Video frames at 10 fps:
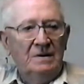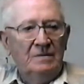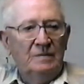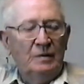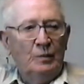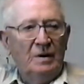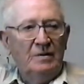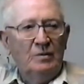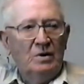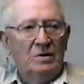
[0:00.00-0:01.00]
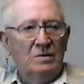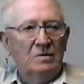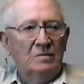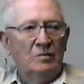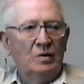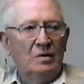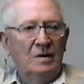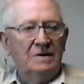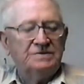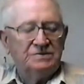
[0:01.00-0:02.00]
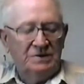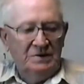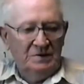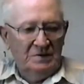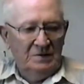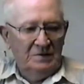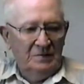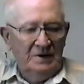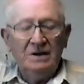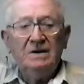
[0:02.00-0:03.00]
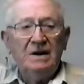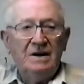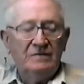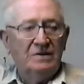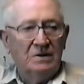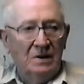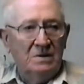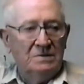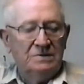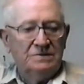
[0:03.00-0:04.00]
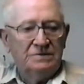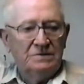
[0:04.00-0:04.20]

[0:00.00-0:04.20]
but we were more or less we didn't have the guns,